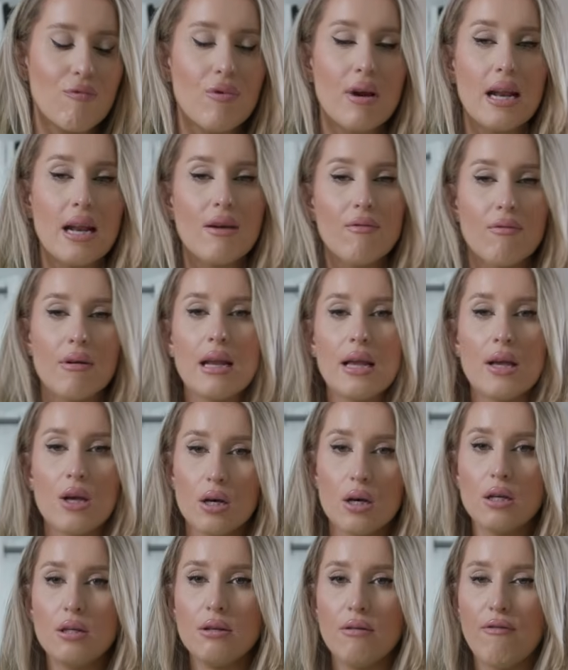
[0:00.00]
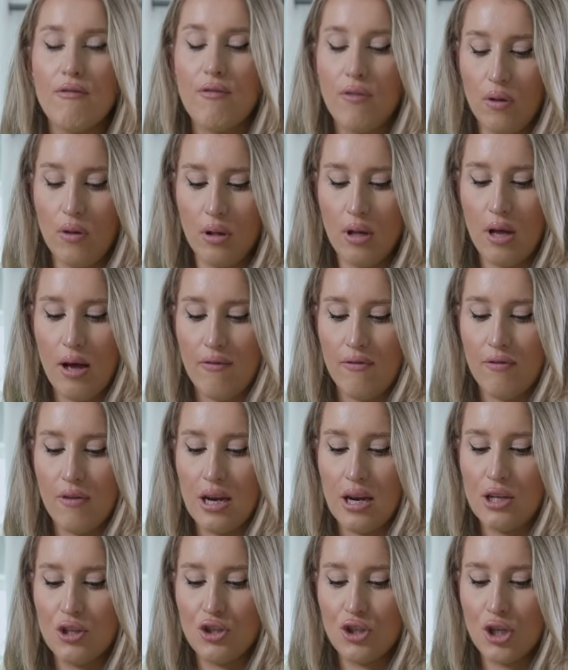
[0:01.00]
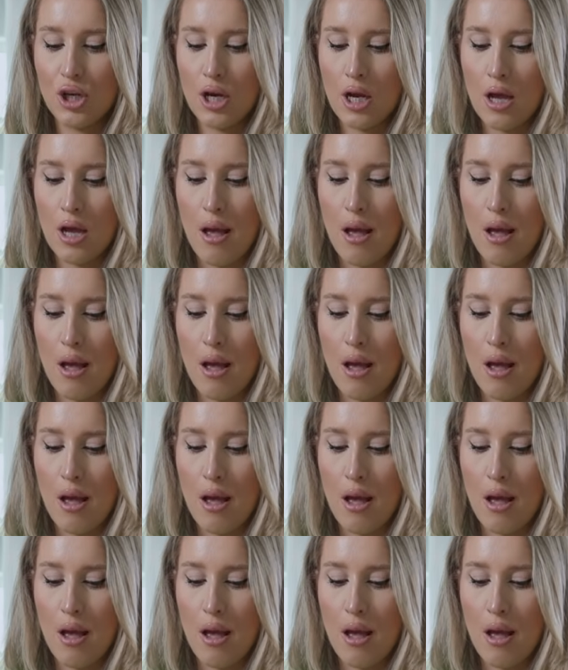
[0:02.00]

really, really good full coverage,